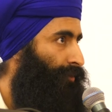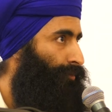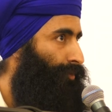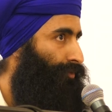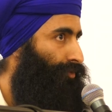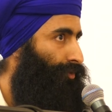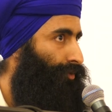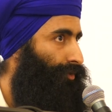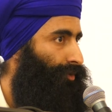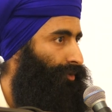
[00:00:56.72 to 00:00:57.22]

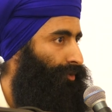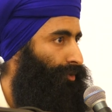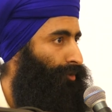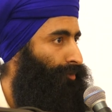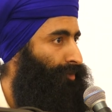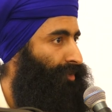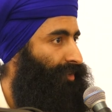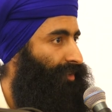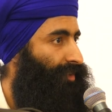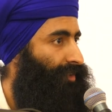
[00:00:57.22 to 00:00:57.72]
before Guru
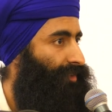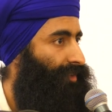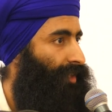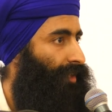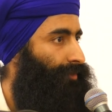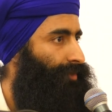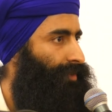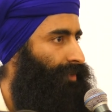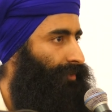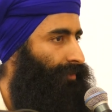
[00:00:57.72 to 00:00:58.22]
Gobind Singh
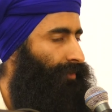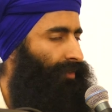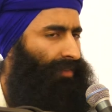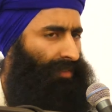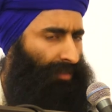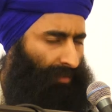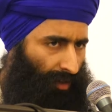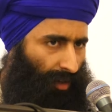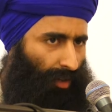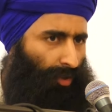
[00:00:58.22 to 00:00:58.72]
Sahib Ji,
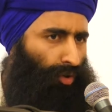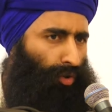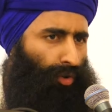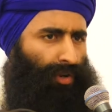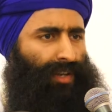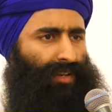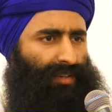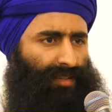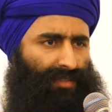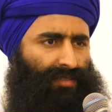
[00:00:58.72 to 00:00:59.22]

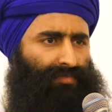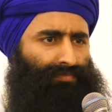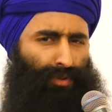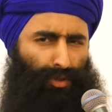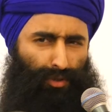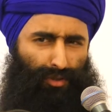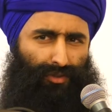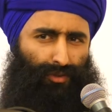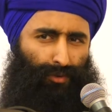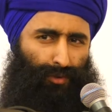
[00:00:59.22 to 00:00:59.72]
according to
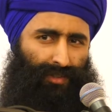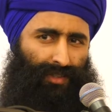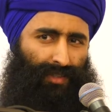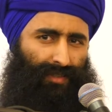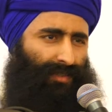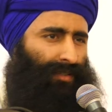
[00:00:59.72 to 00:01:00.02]
most sources.